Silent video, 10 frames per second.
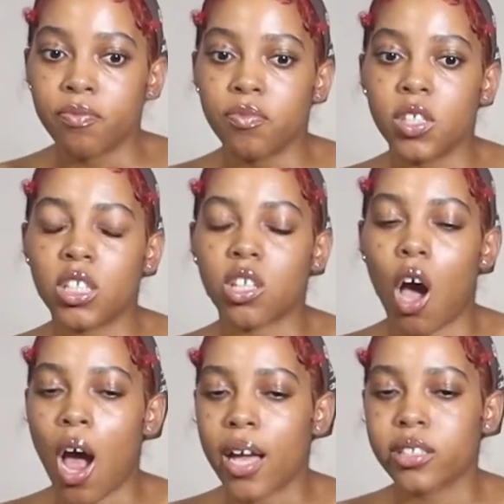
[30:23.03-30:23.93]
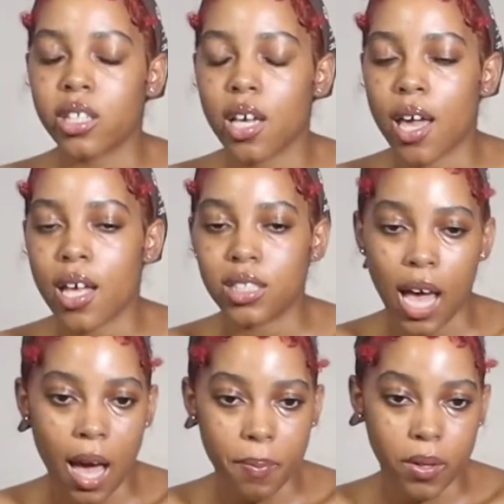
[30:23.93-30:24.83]
this car accident had to
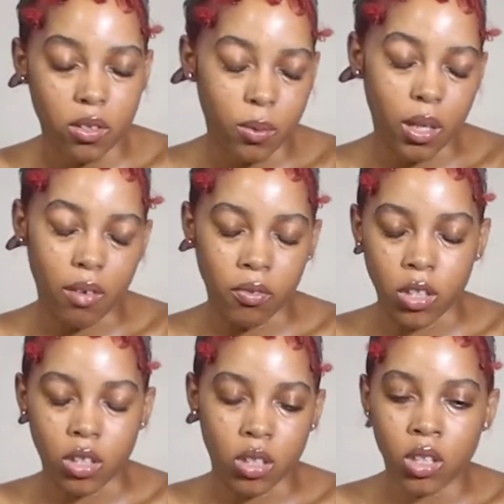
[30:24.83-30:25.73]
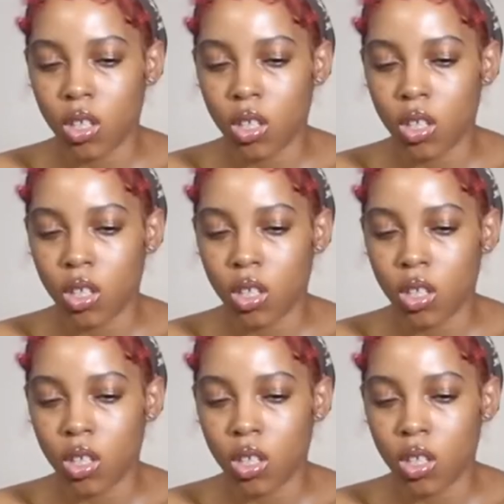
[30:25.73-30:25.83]
happen or whatever.